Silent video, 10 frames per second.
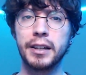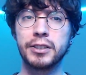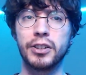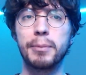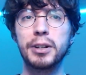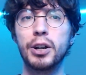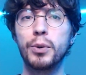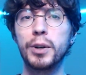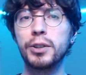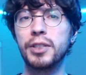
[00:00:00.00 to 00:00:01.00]
So let me know
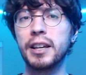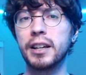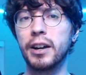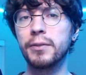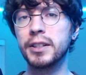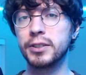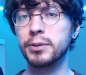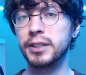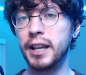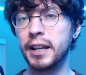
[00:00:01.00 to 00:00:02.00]
what you think of this
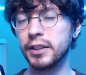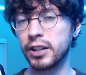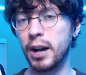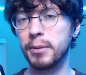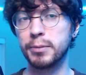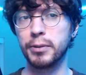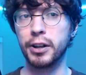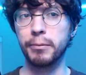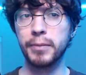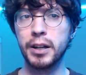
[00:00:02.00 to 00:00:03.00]
OTA in the comments
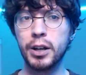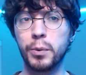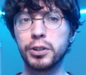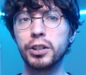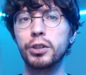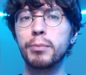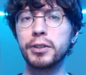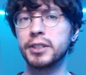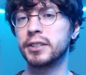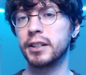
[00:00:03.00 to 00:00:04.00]
below. What are you
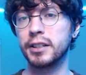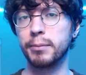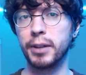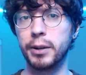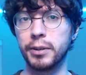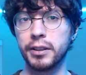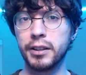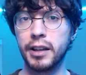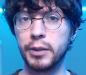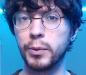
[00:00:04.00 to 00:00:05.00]
most excited to play with?
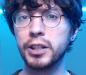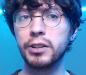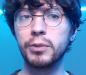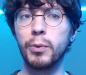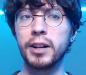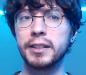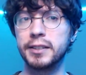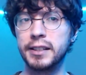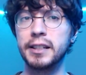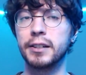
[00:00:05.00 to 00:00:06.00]
And what do you want to
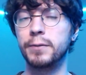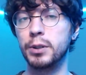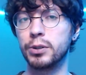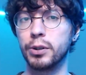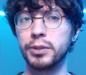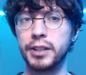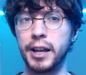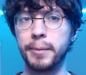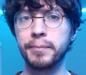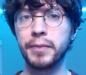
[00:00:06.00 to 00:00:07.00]
see in a future
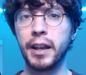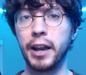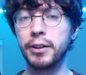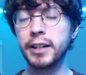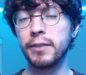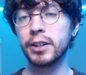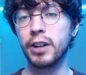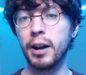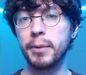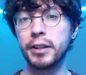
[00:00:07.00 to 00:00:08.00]
OTA? I read every
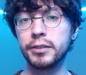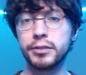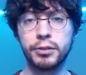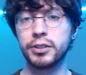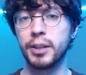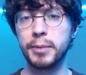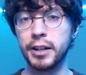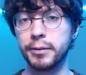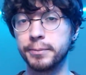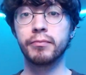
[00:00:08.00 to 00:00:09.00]
comment, so just let me know.